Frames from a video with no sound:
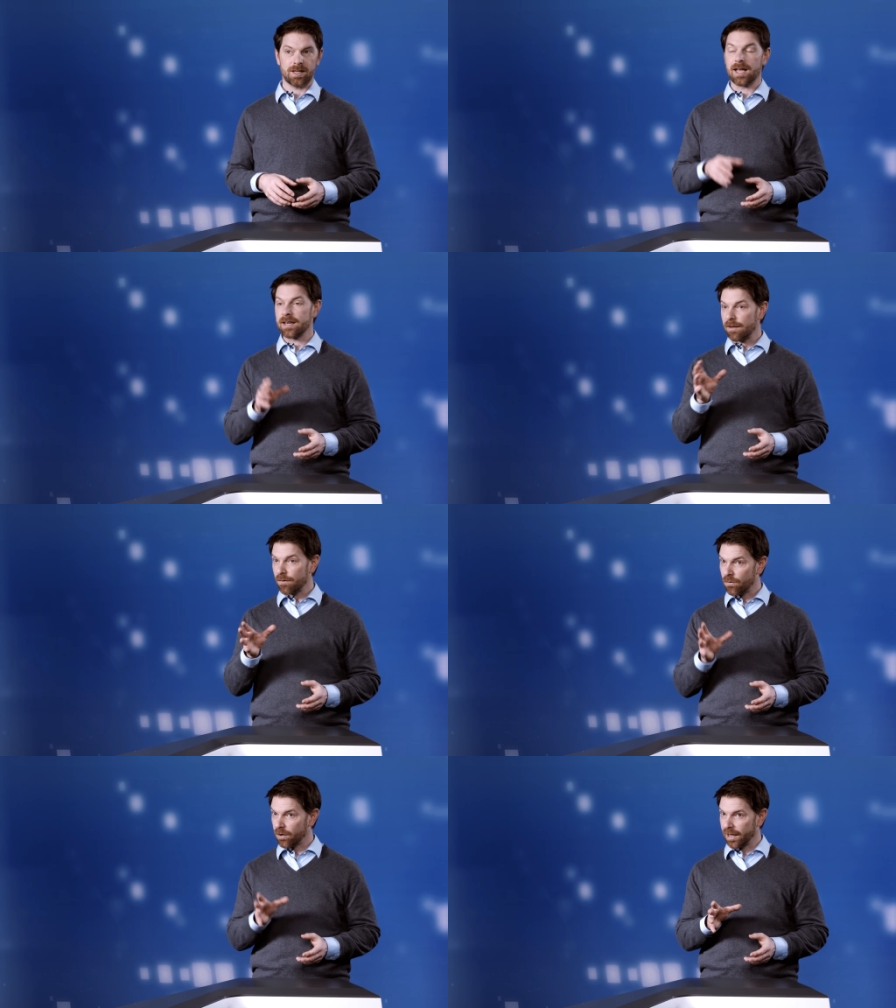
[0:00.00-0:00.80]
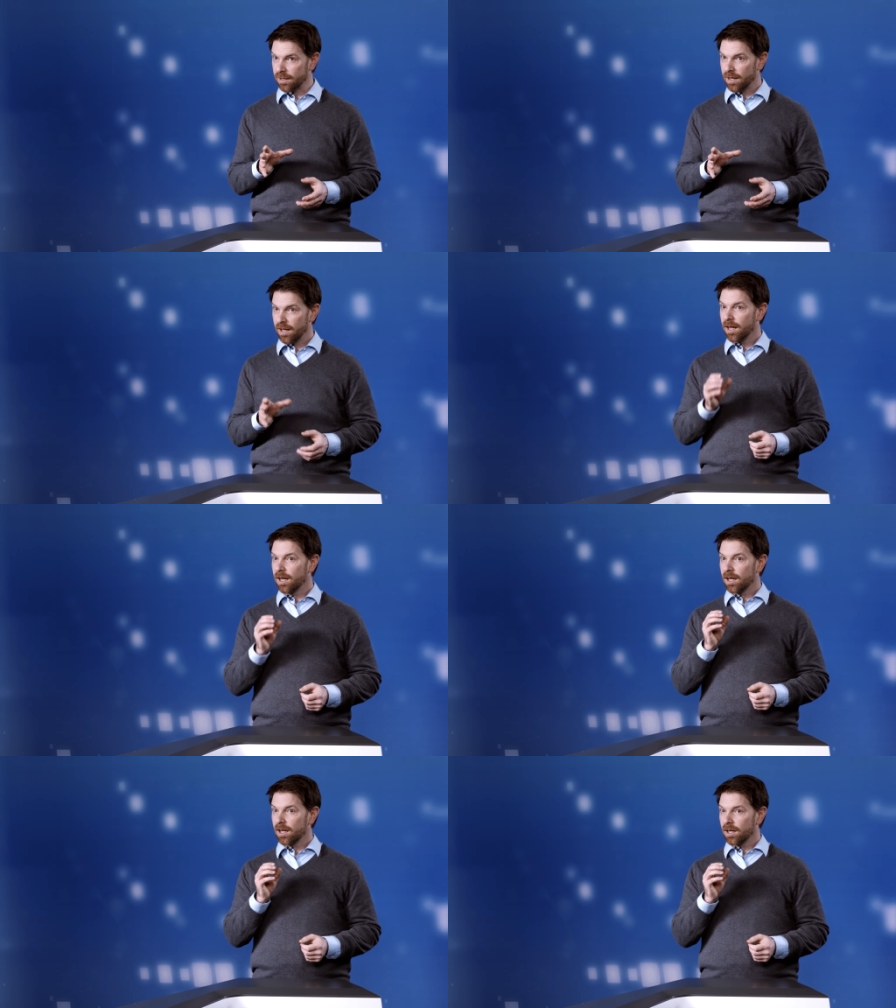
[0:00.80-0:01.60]
And never forget,
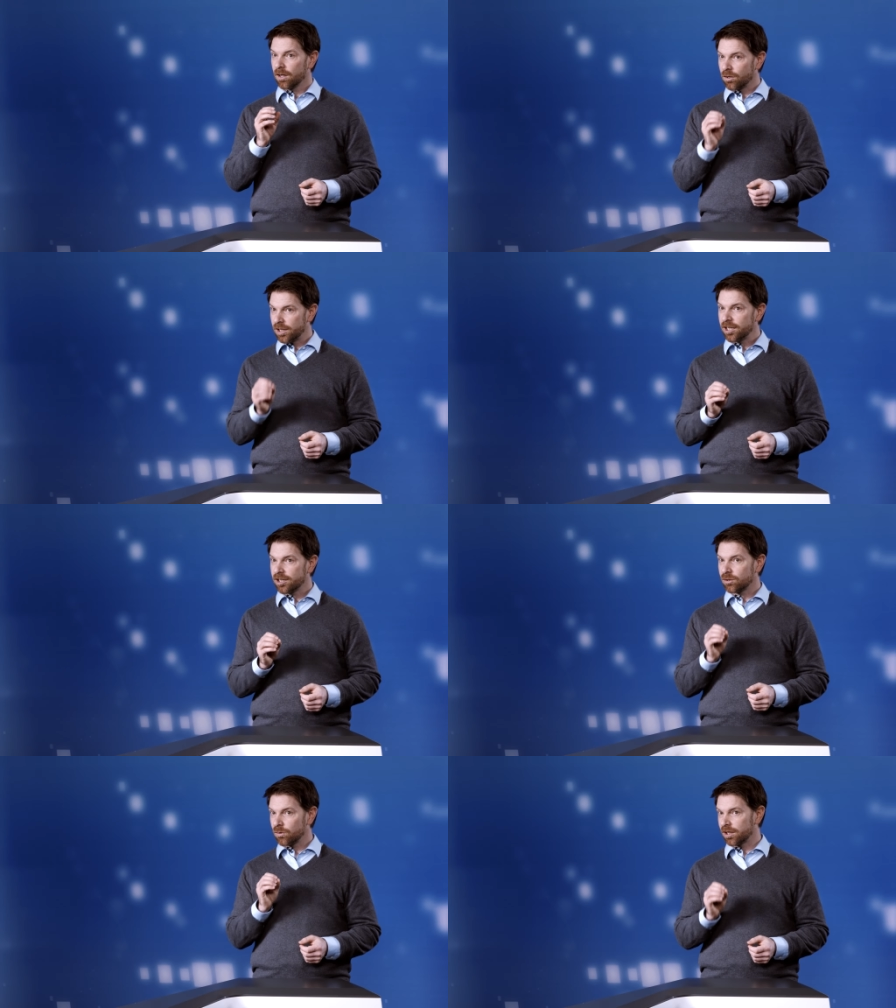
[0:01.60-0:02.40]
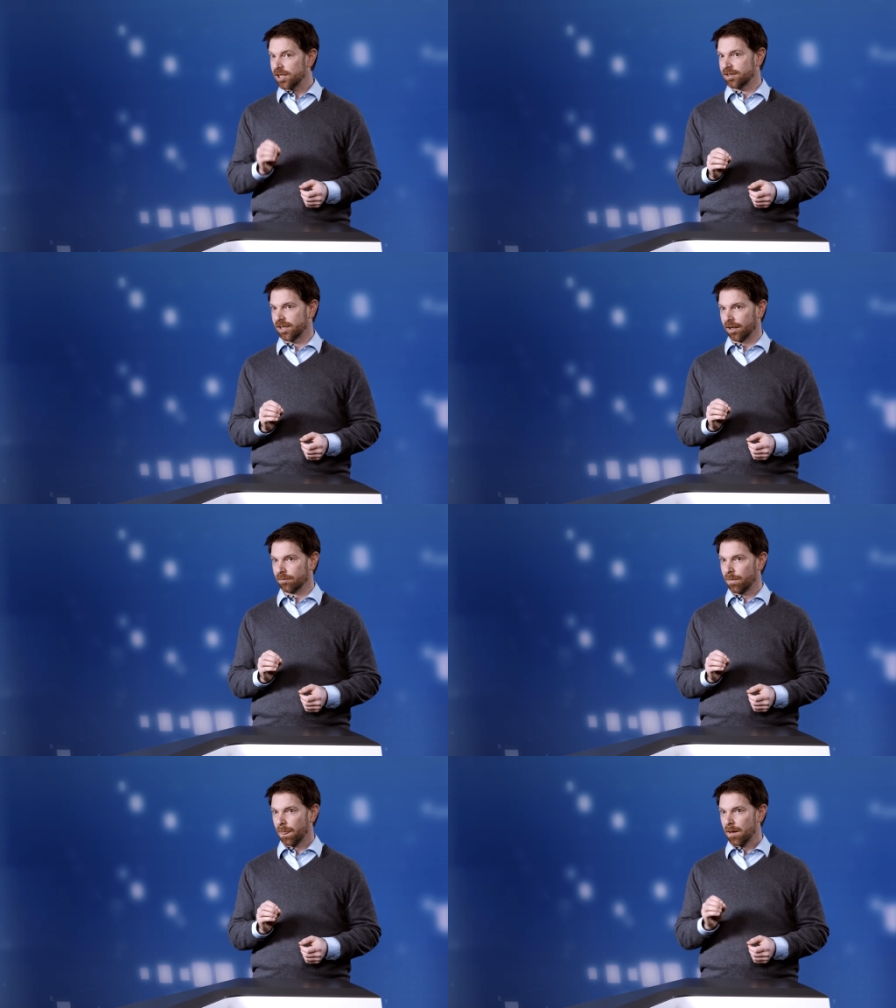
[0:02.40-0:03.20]
your teachers do the teaching,
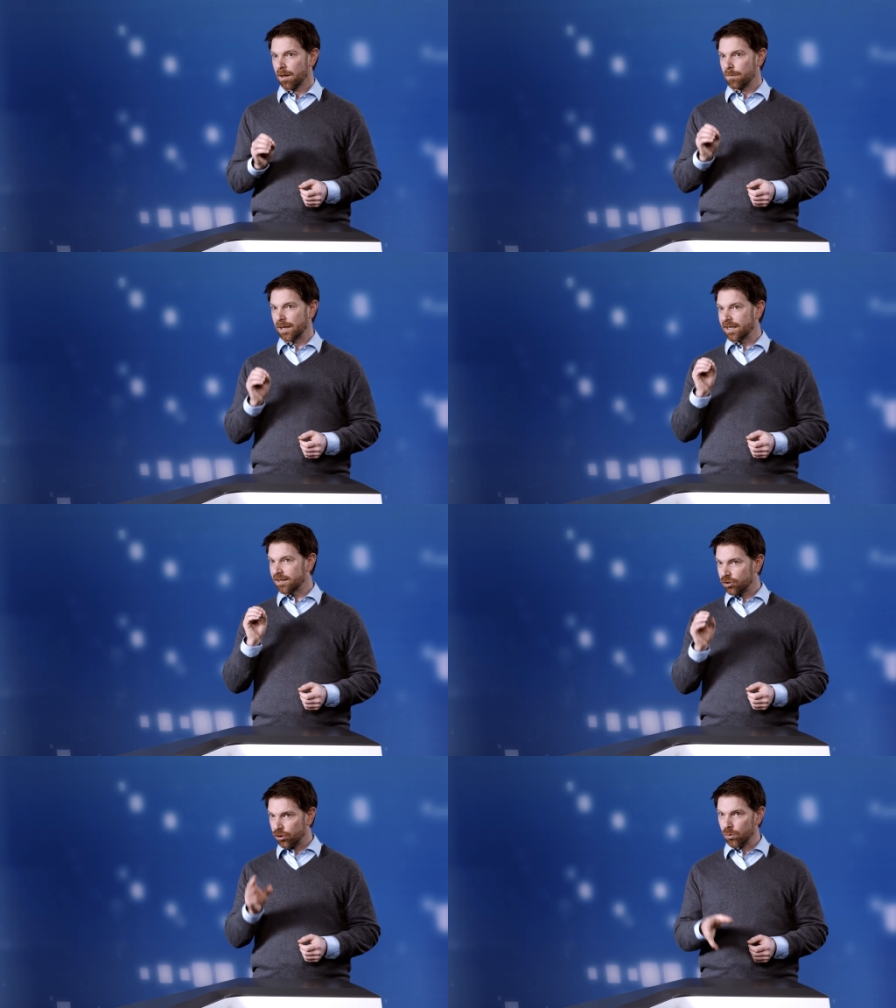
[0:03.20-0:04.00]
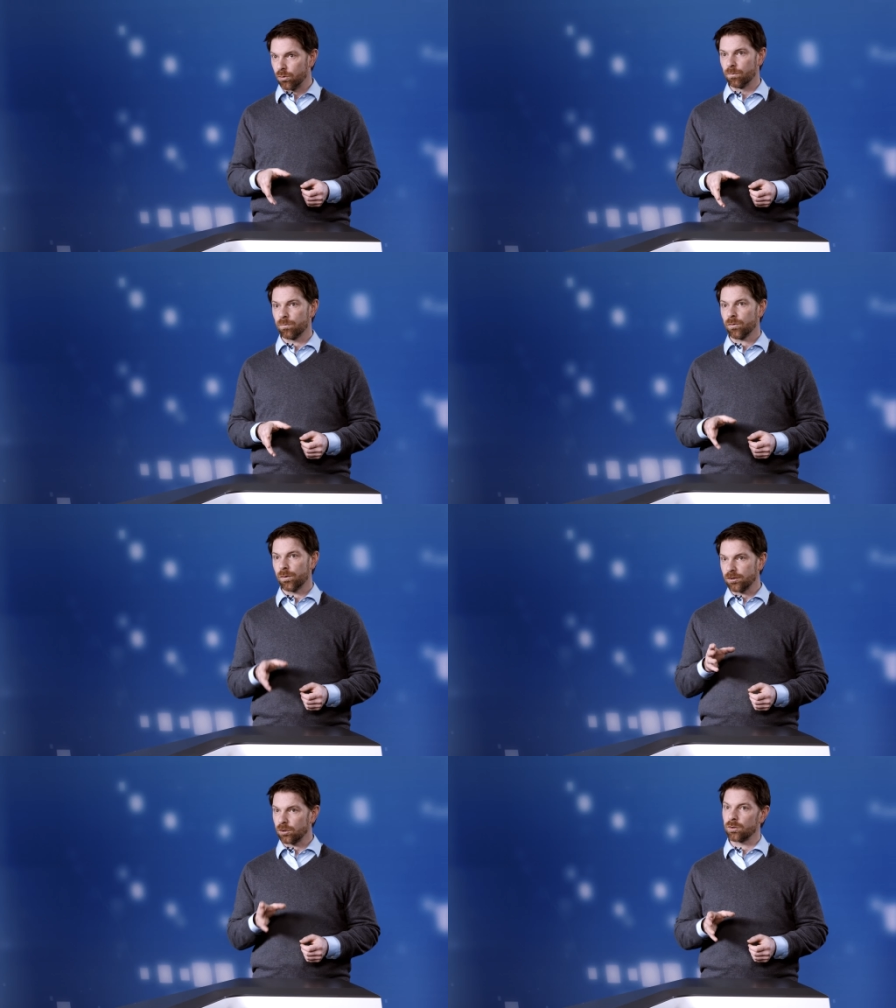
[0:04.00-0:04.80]
but it is you who
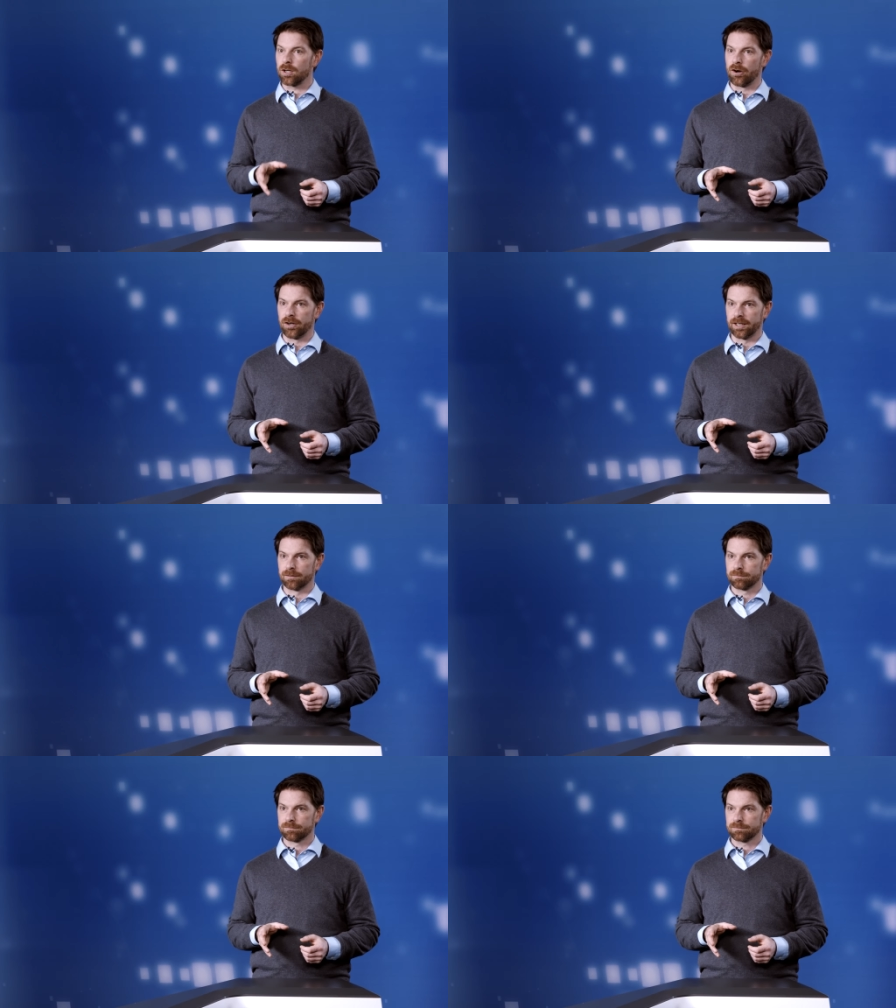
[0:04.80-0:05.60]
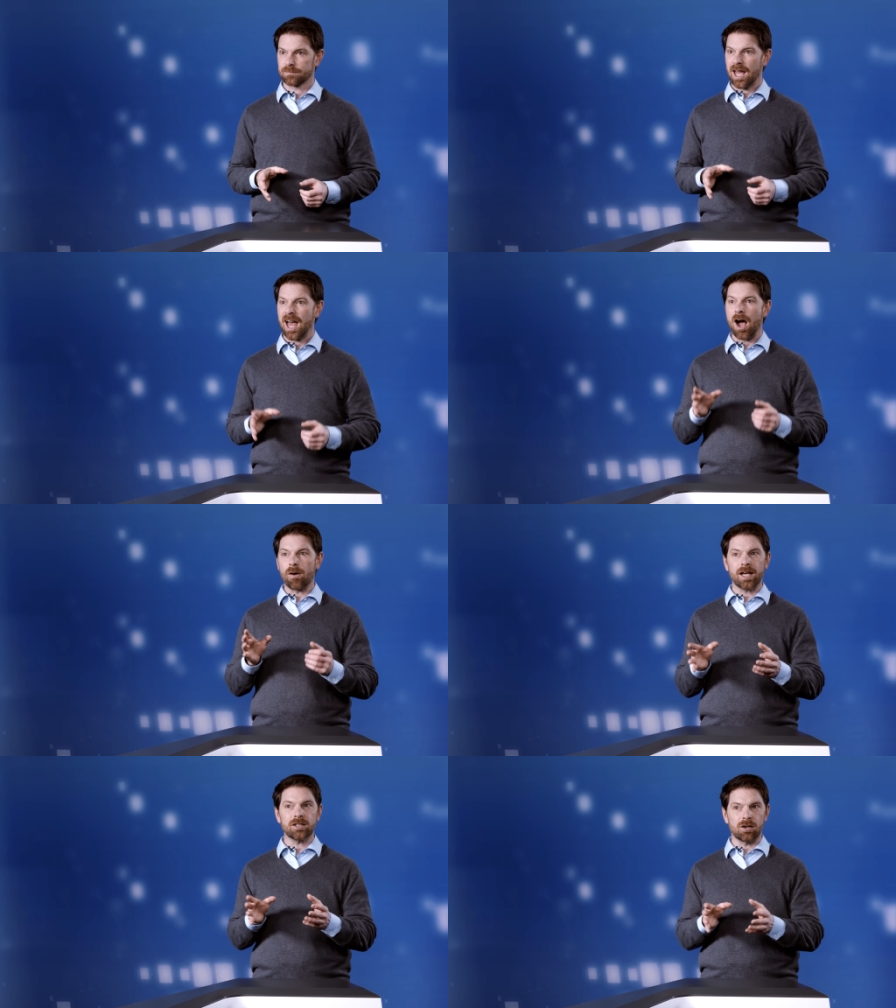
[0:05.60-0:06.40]
has to do the learning. How
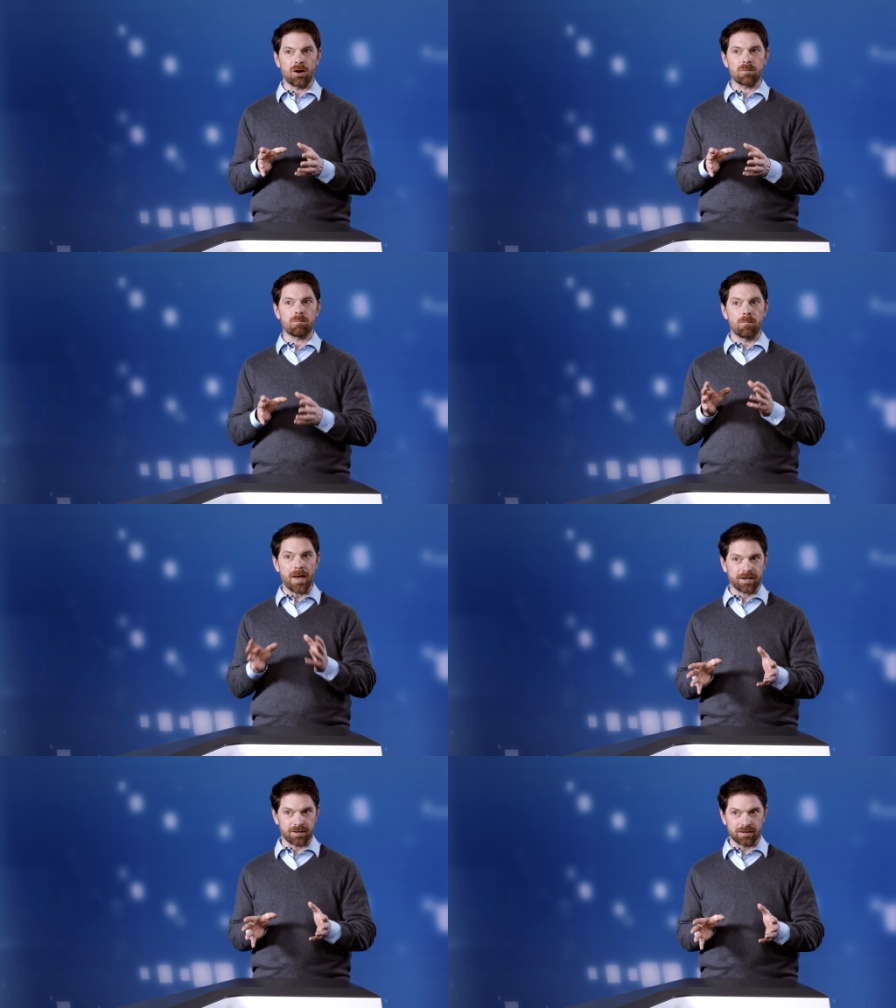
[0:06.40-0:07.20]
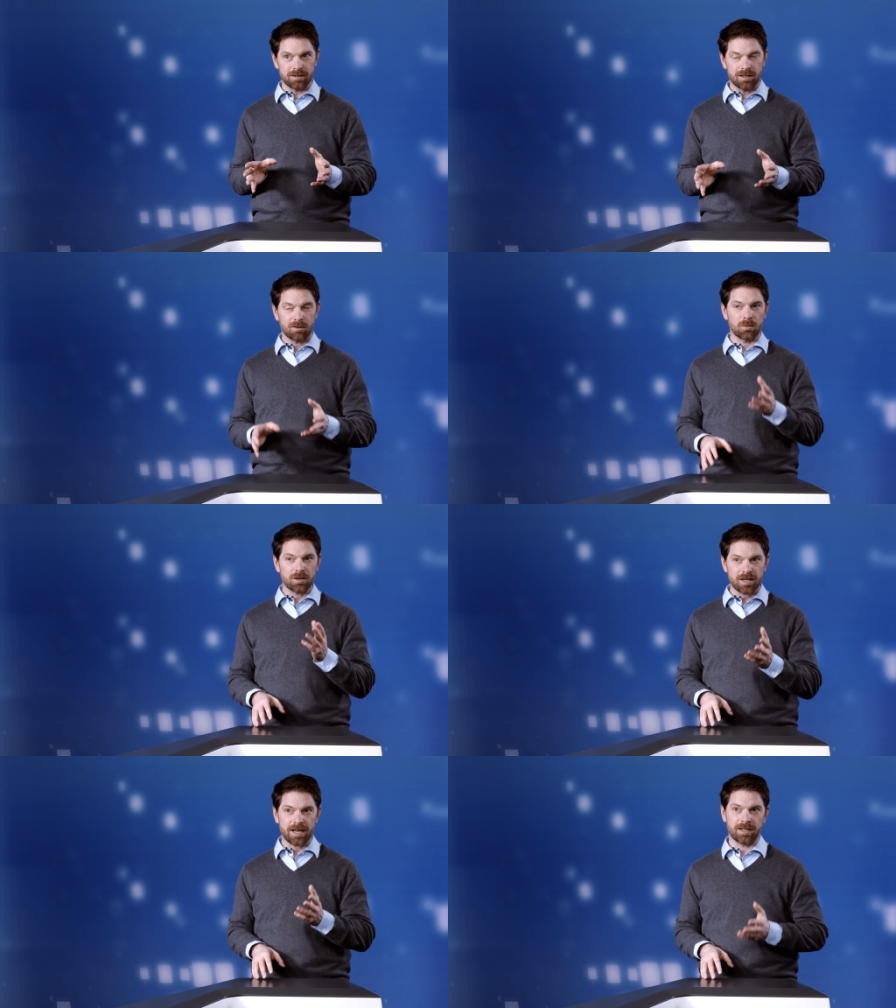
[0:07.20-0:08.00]
can you learn better with
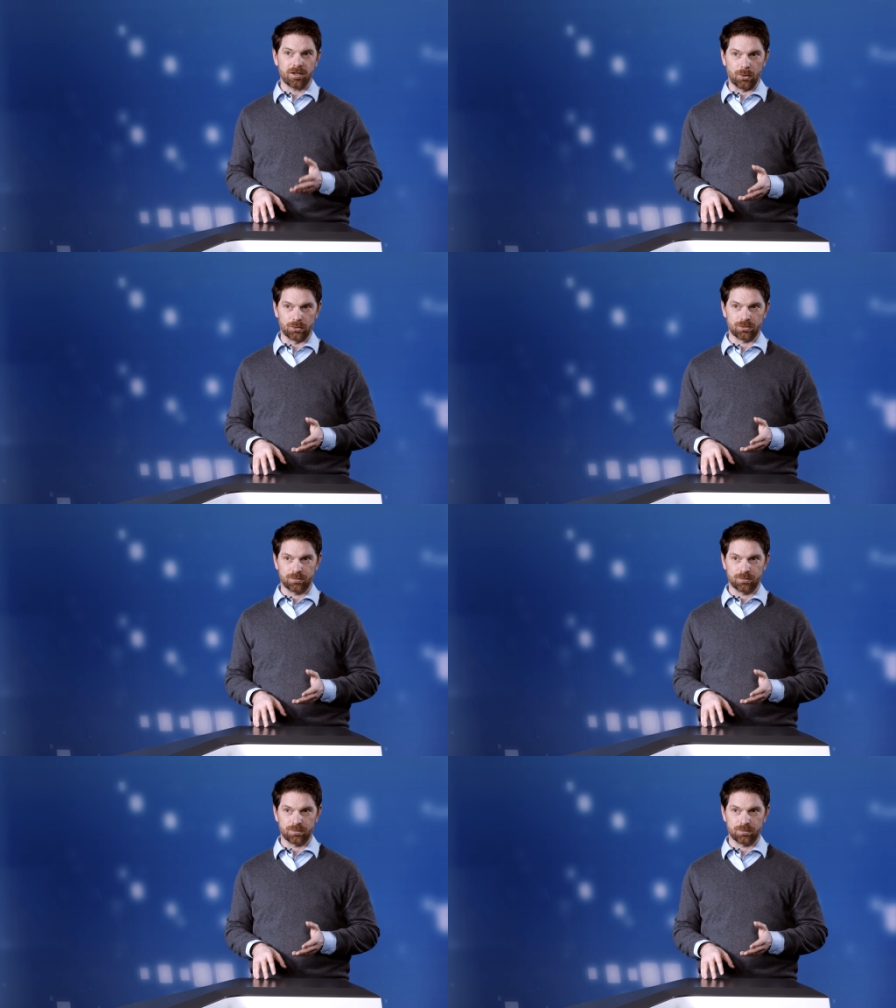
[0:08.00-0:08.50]
taking notes?